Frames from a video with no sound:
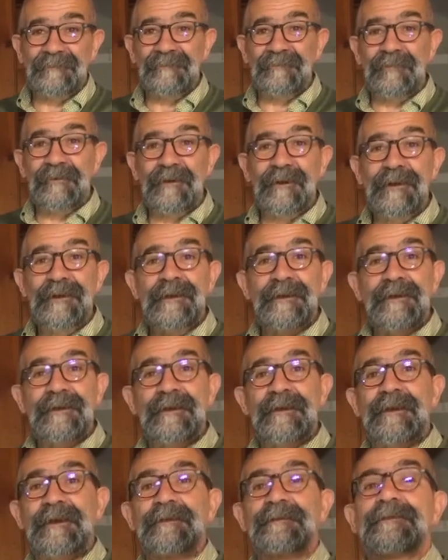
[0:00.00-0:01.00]
the floor,
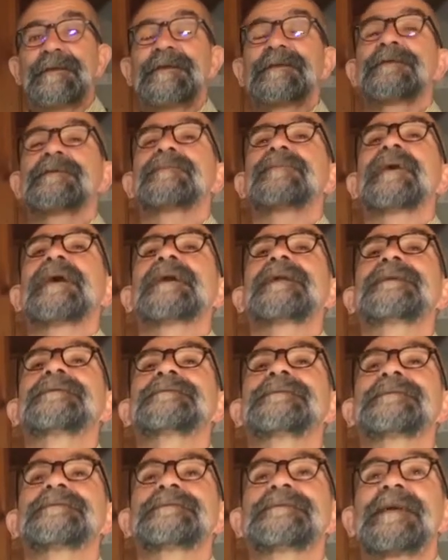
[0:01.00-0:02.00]
and then your body
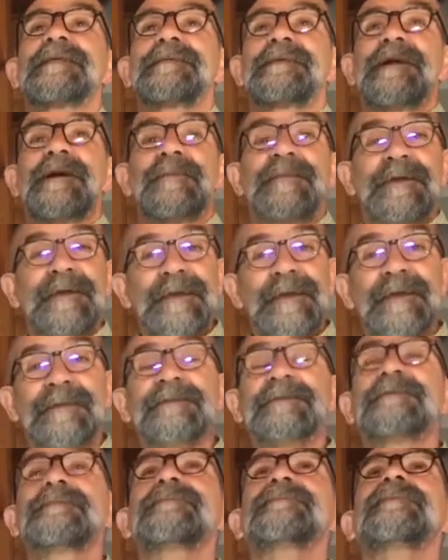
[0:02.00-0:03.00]
is extended up,
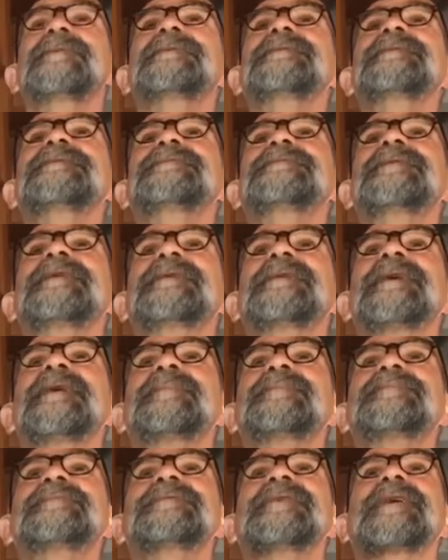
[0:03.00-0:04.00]
again with the chin
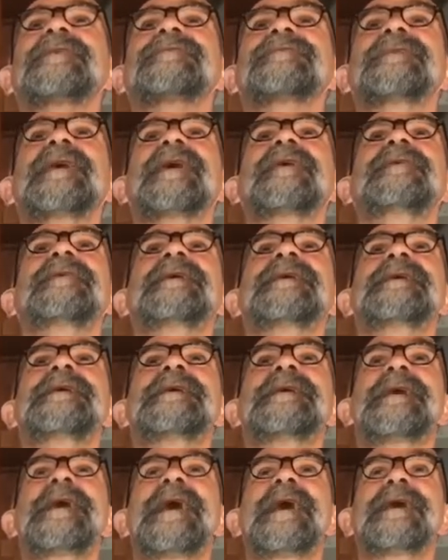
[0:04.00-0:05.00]
up, chest out,
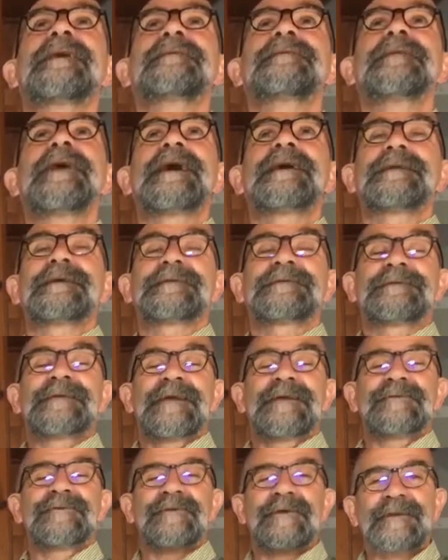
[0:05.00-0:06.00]
and that
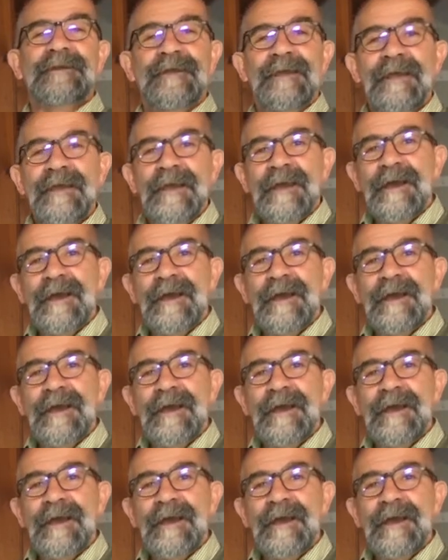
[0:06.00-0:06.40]
extension.